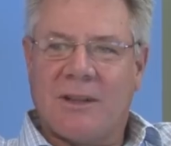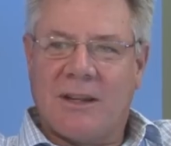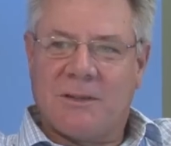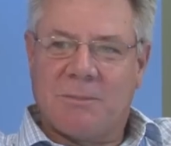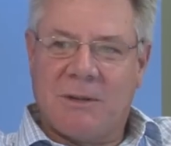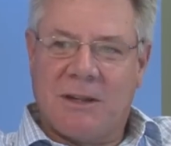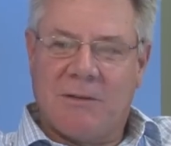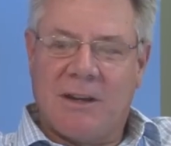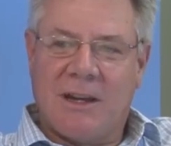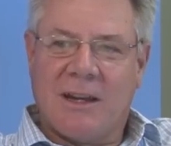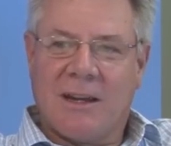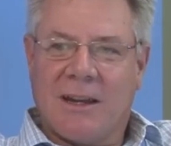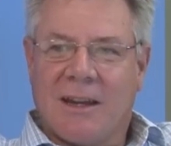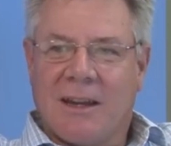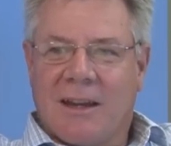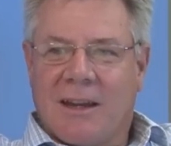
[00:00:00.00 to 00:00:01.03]
to S B V
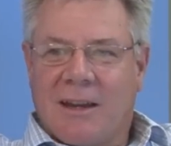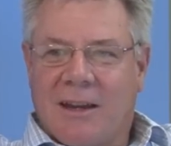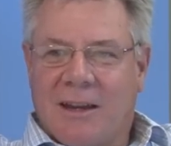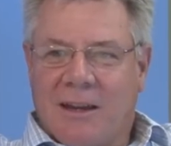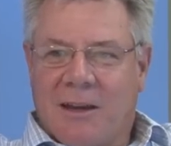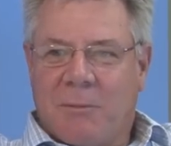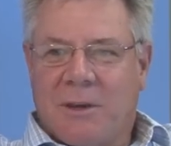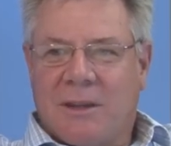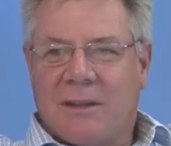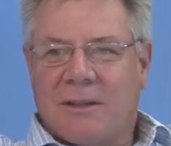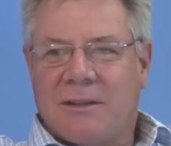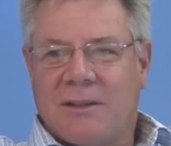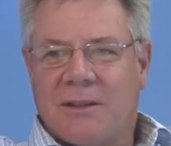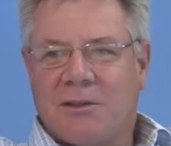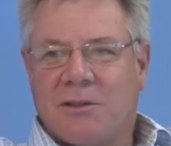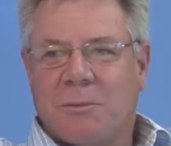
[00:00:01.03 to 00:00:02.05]
uh, when the
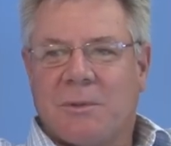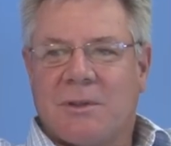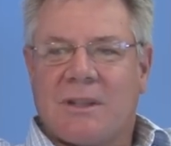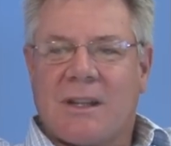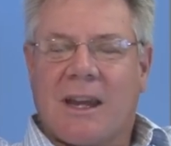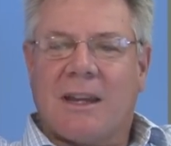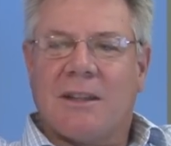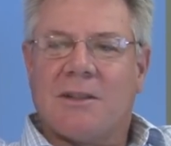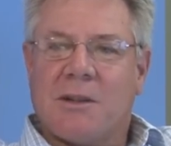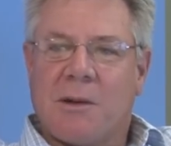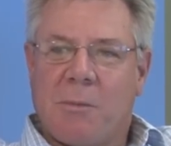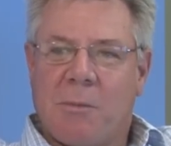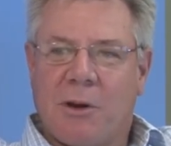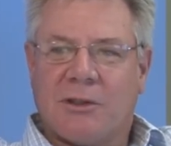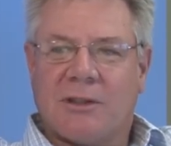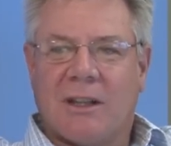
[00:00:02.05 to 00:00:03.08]
decision was taken to
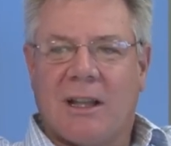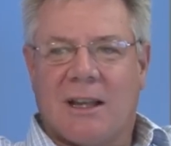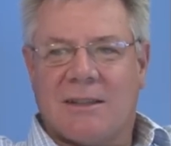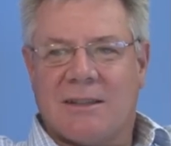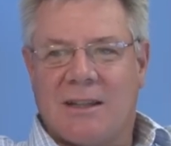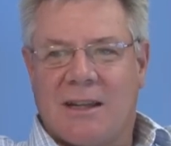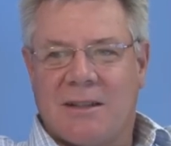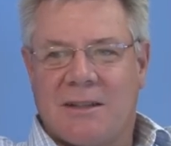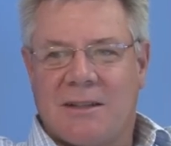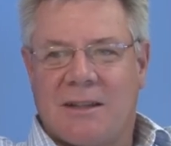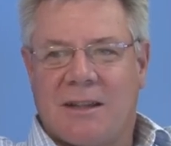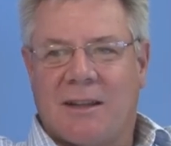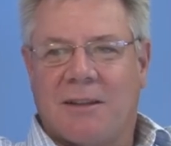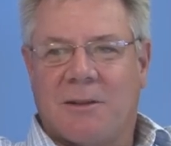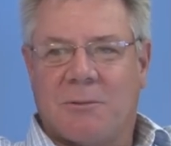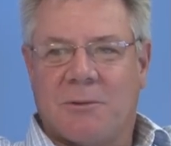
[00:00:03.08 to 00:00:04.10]
commercialise the
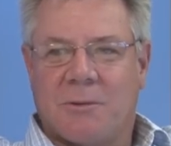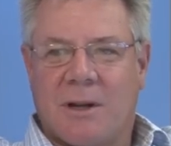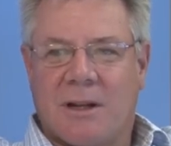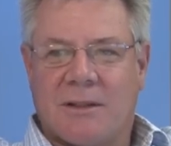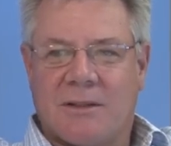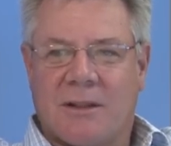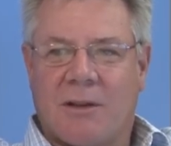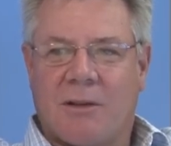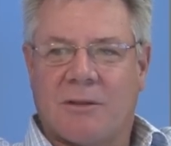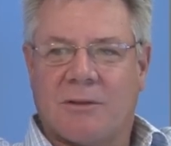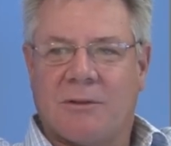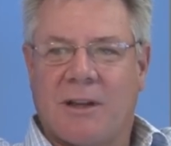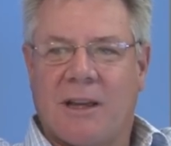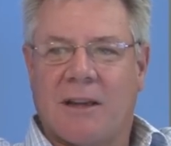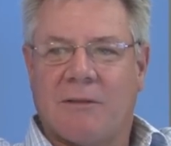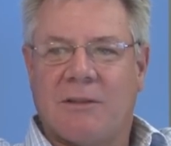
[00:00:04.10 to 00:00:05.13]
entity. It was run as a
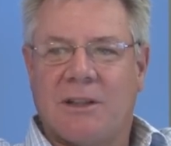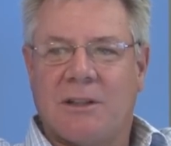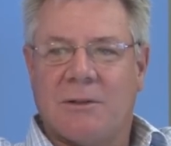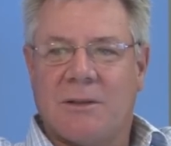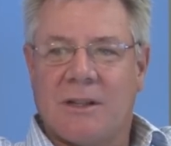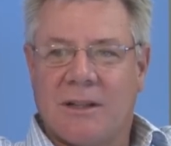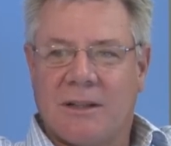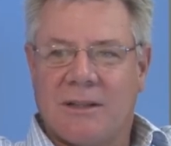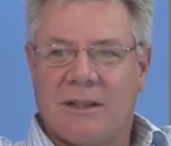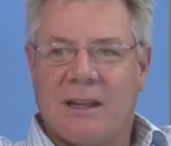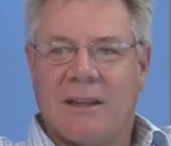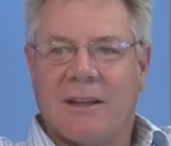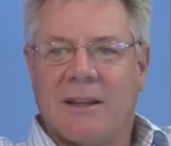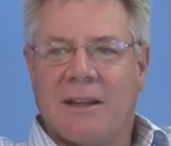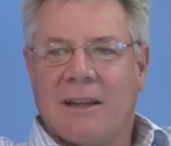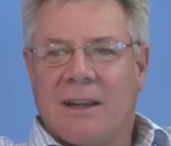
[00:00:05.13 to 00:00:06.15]
cost recovery utility.
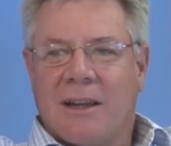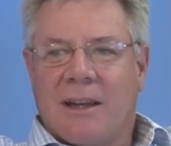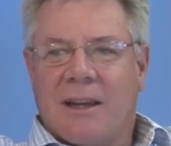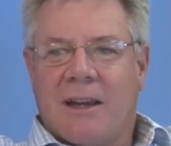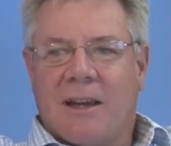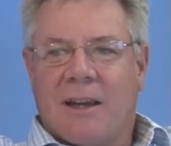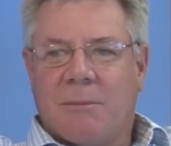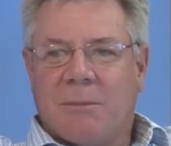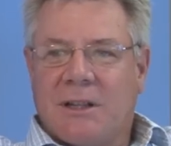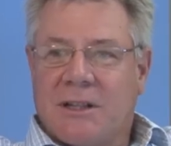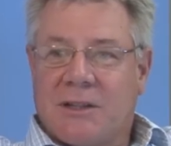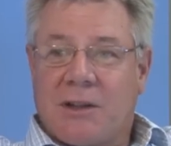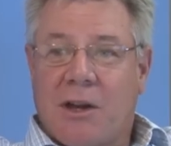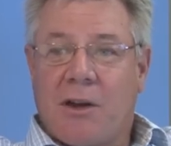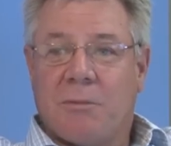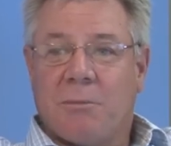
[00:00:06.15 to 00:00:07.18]
Um, it
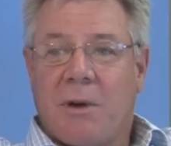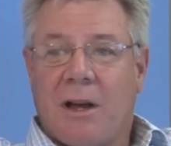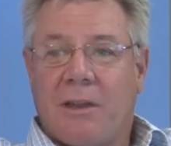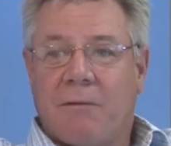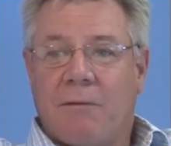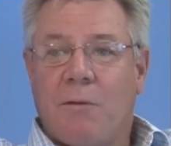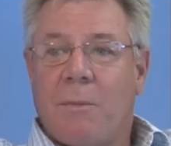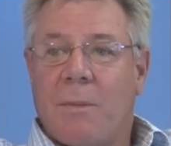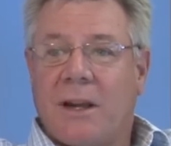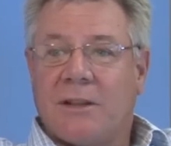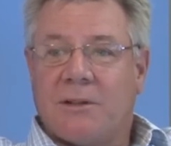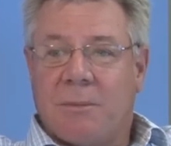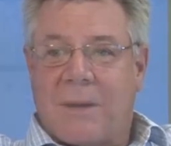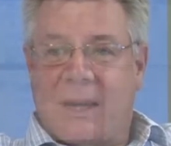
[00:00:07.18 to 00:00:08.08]
is owned by the four major